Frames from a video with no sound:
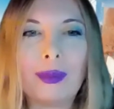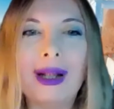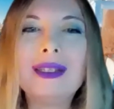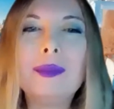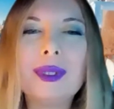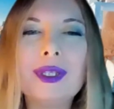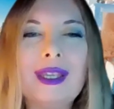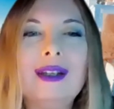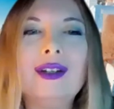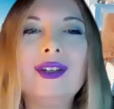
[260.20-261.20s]
For multiple
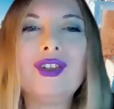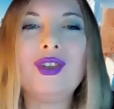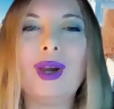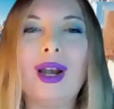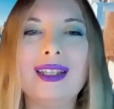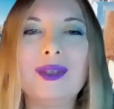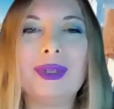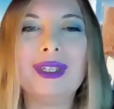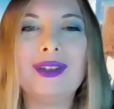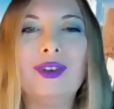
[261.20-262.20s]
years, you had
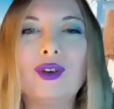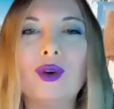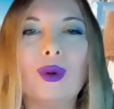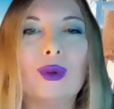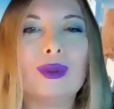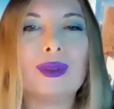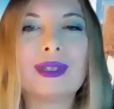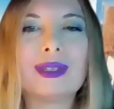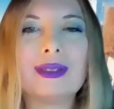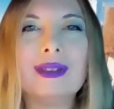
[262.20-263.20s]
specific
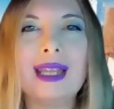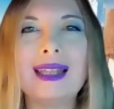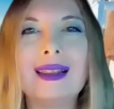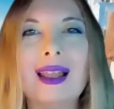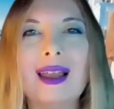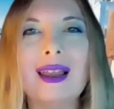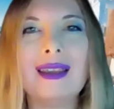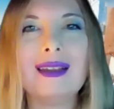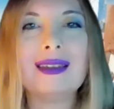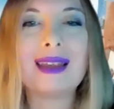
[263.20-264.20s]
goals,
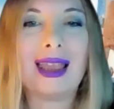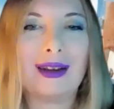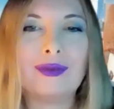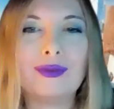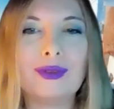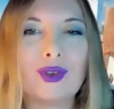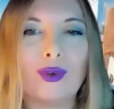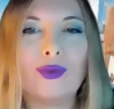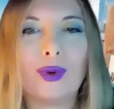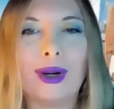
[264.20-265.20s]
deadlines, and
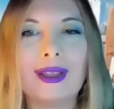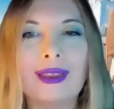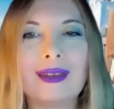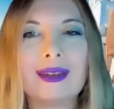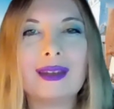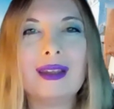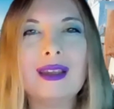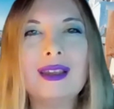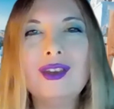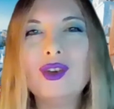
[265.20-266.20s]
so forth.
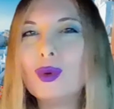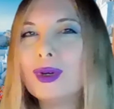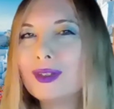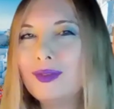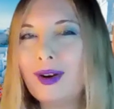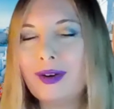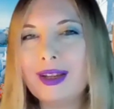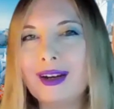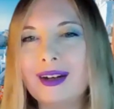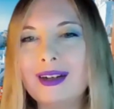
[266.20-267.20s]
You worked
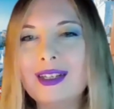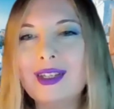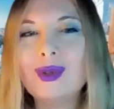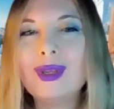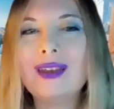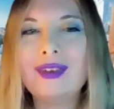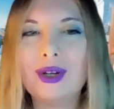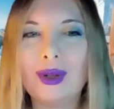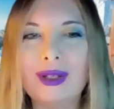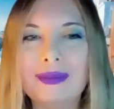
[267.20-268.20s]
very hard. You gave
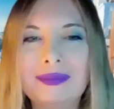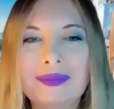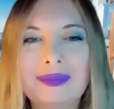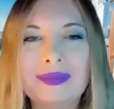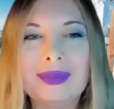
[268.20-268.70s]
it all.